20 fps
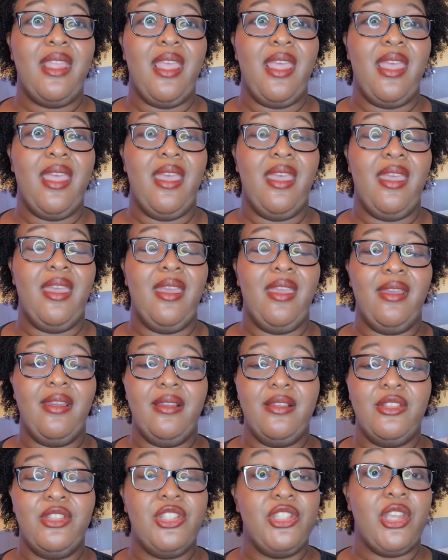a
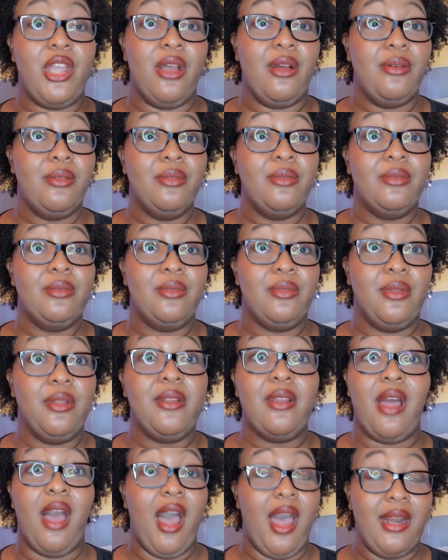show,
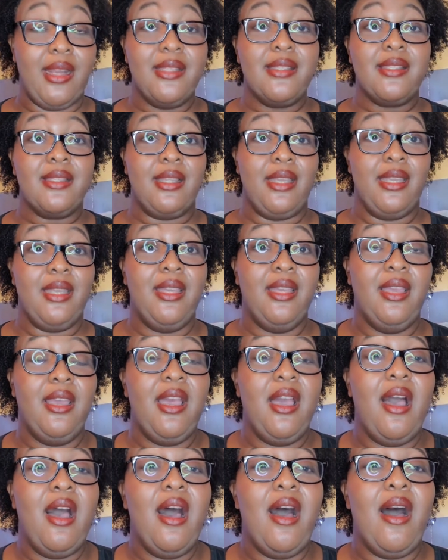honestly.
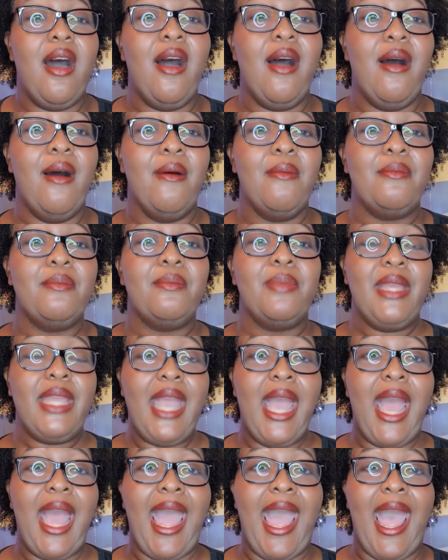But
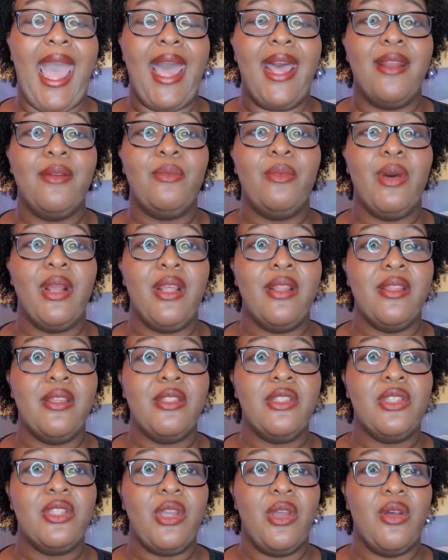yeah, I had one of
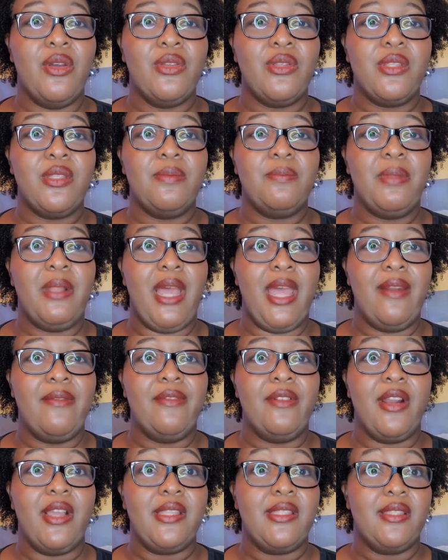the shows planned
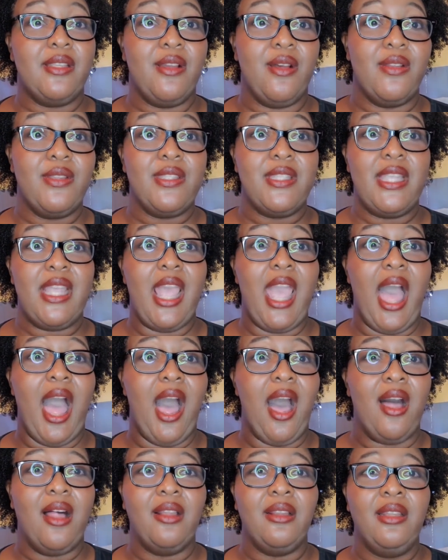for us to go see.
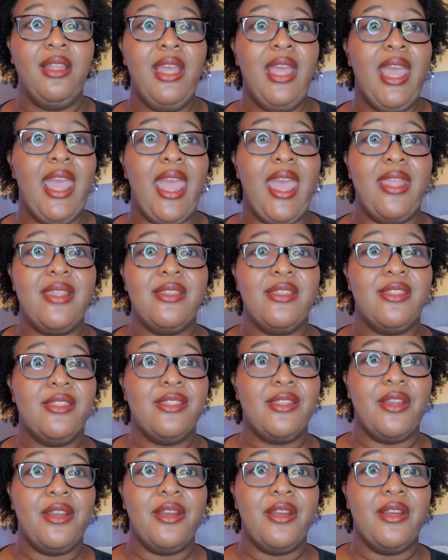I'll
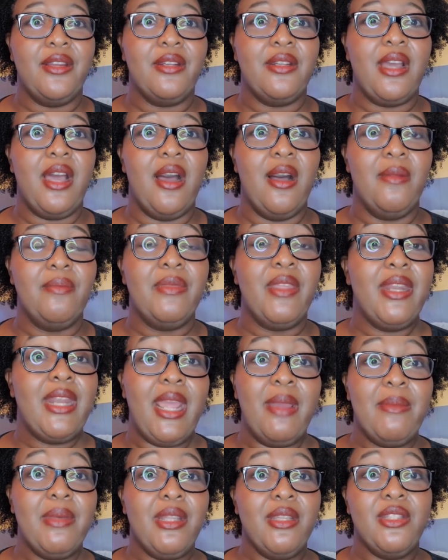insert the
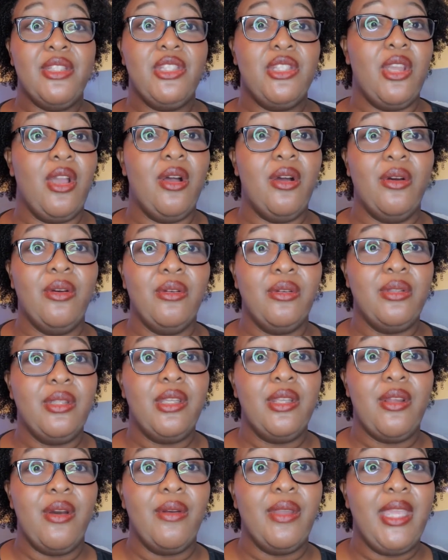name of the show,
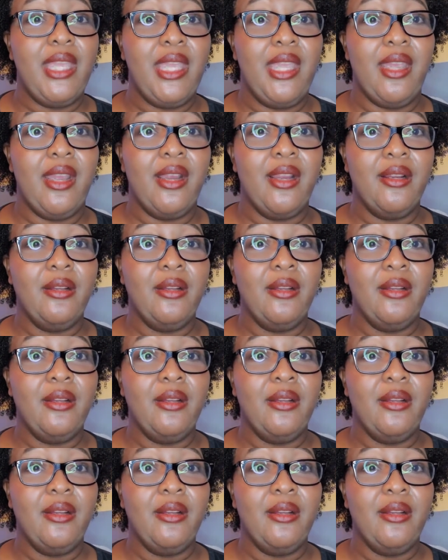you know, here.